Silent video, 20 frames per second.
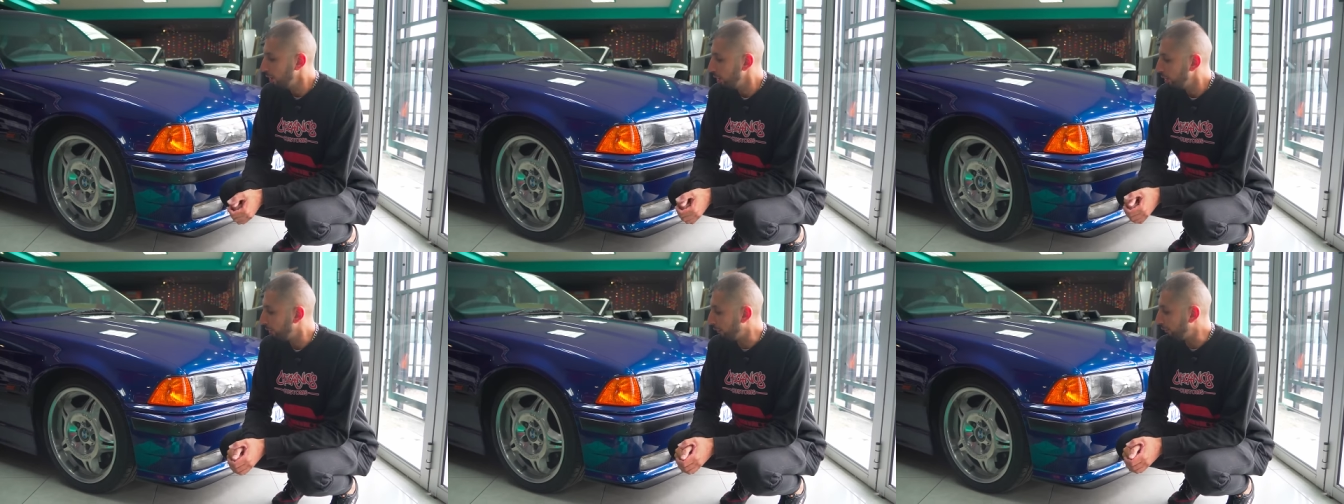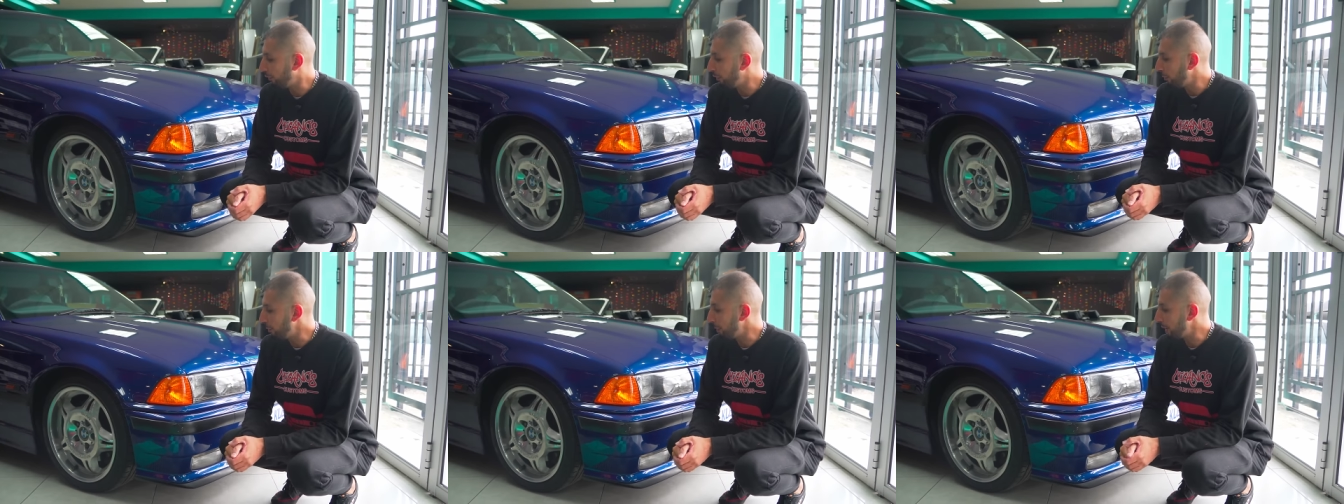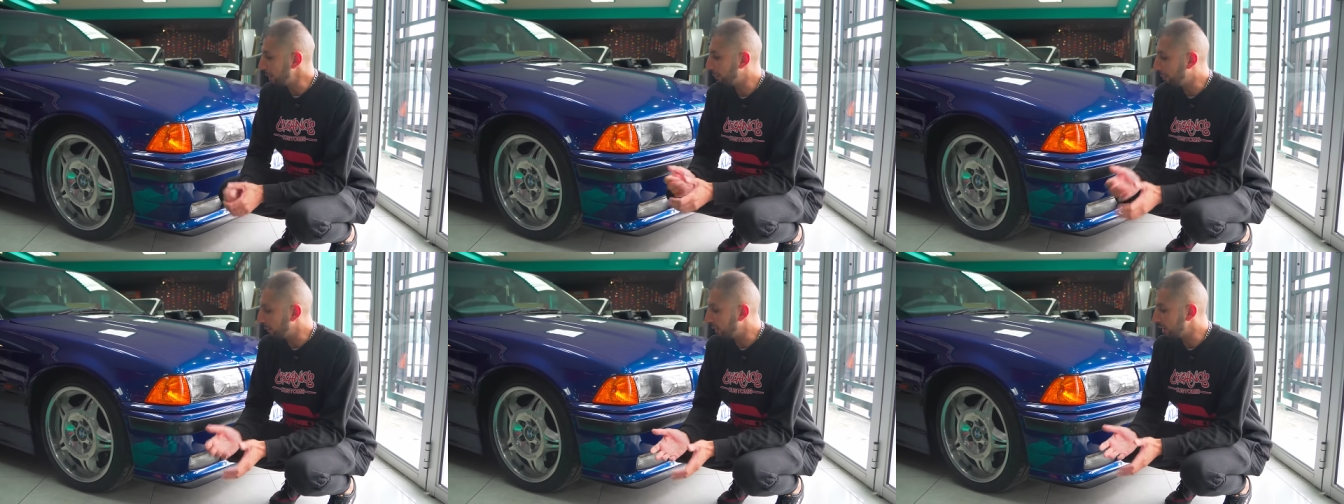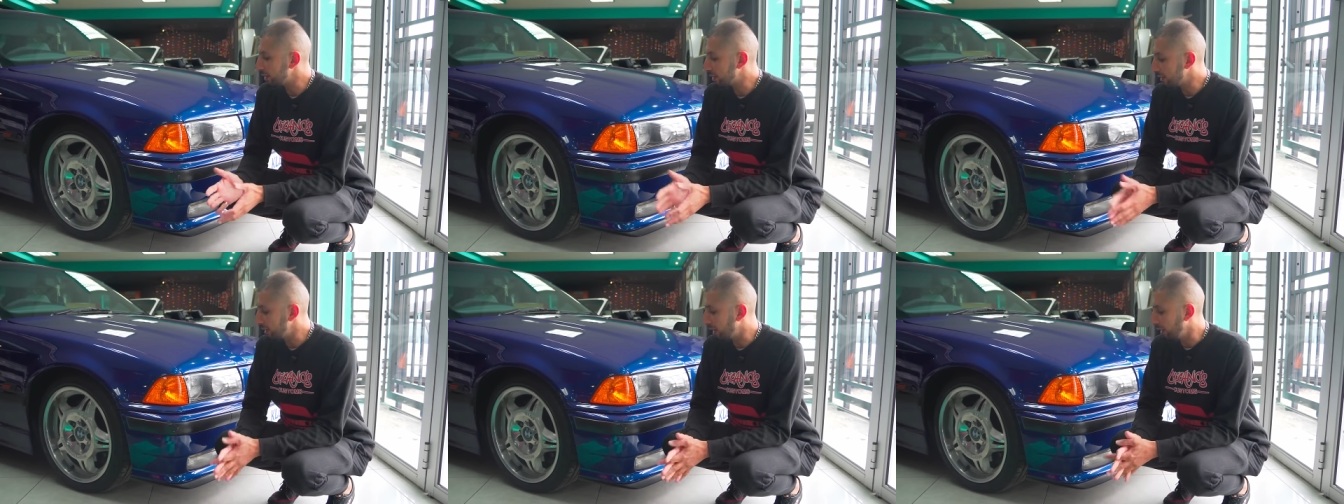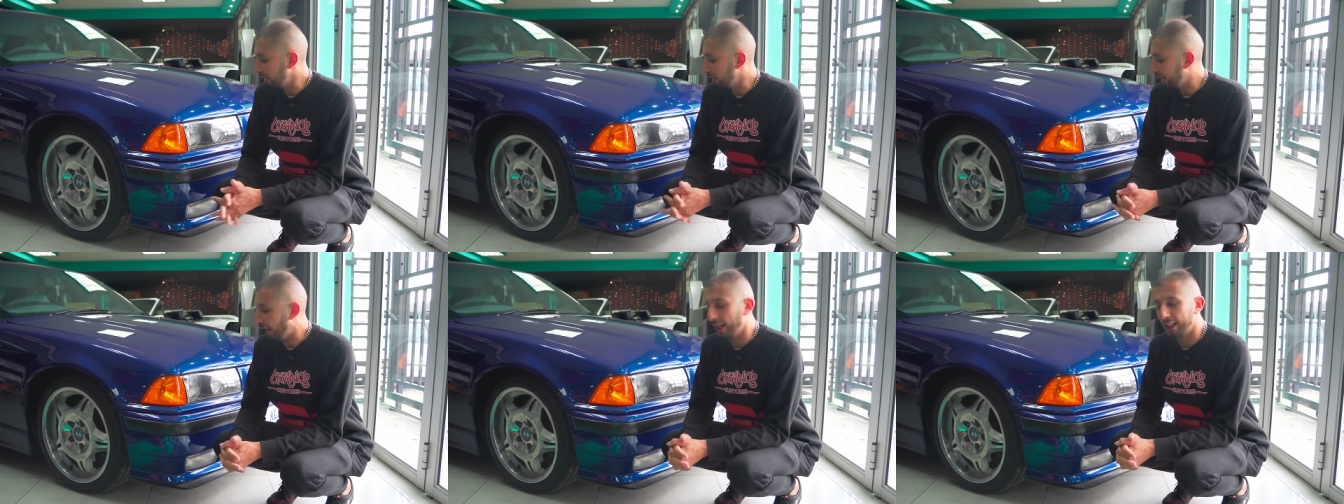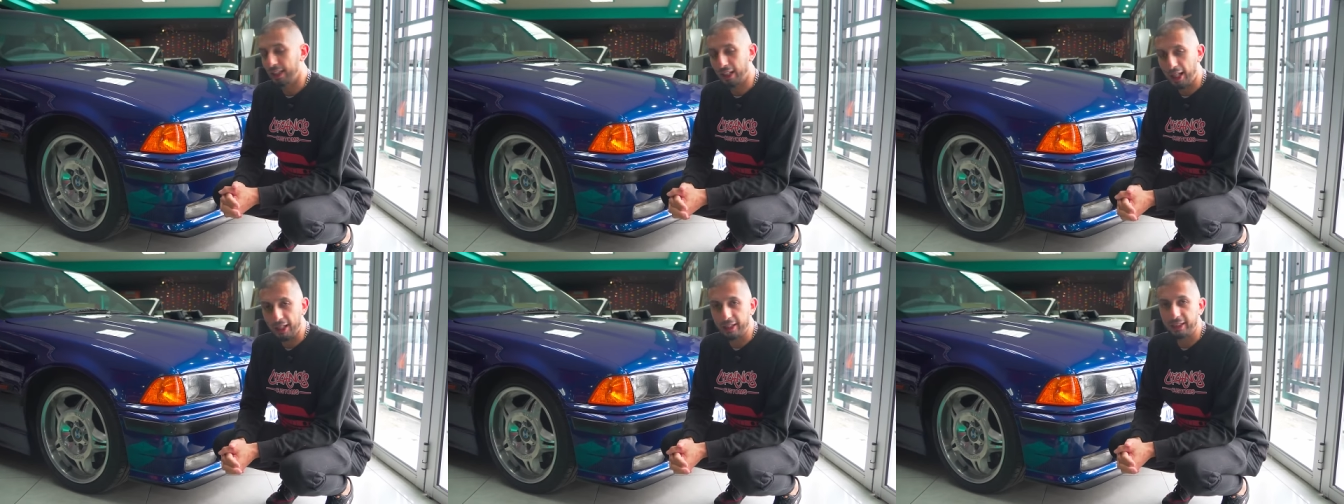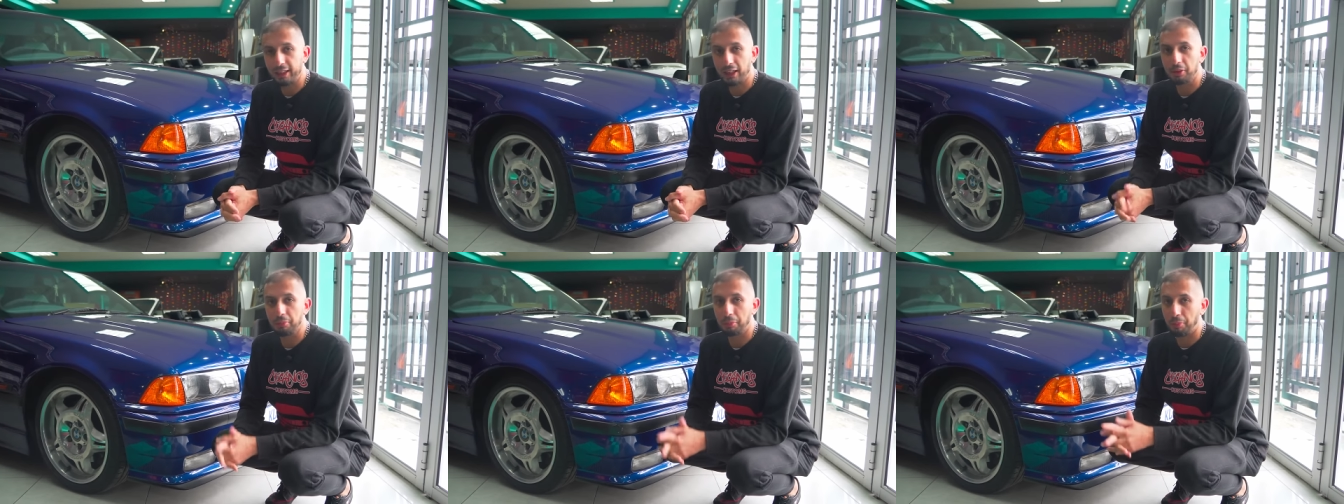So for me personally, I
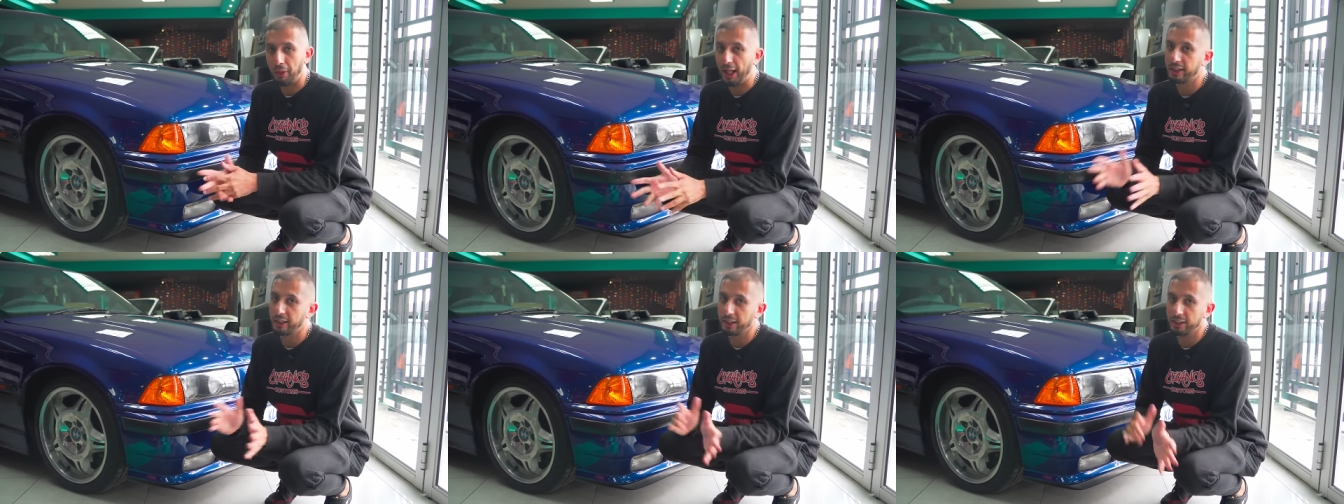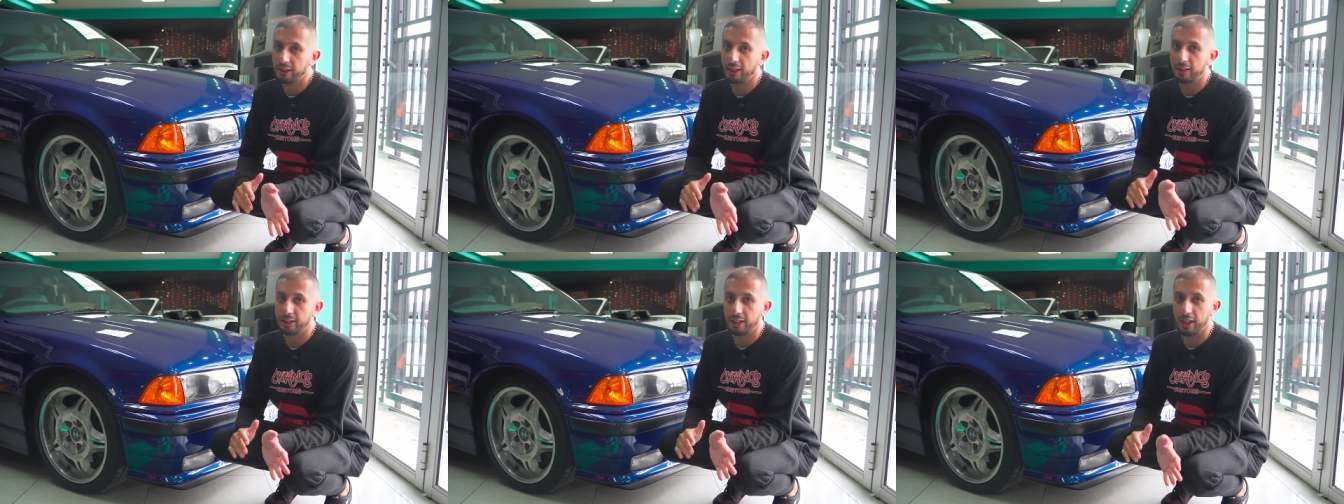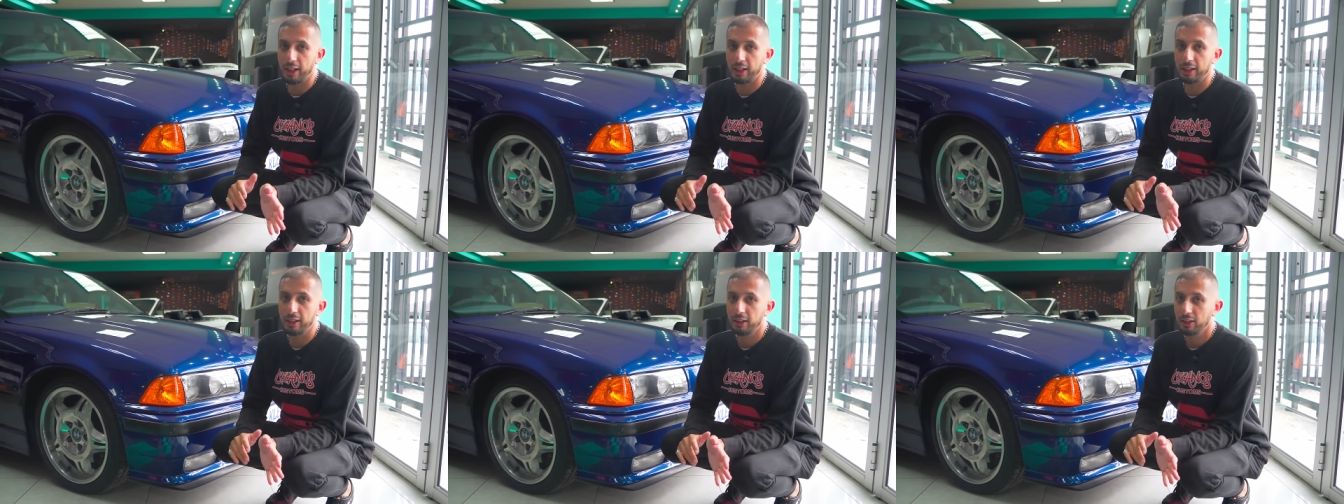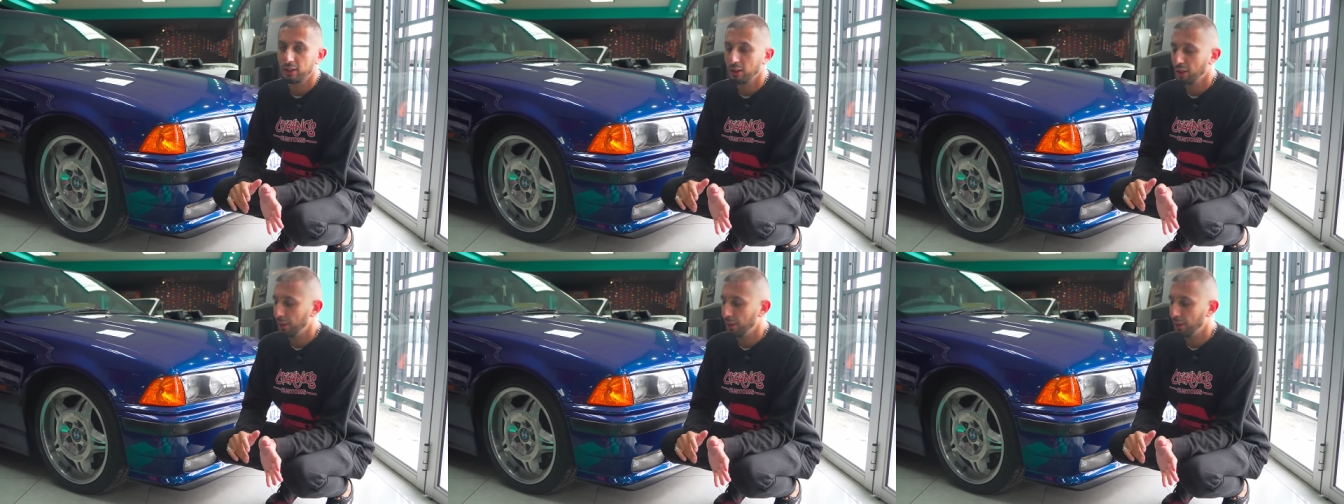like it. Back in the day,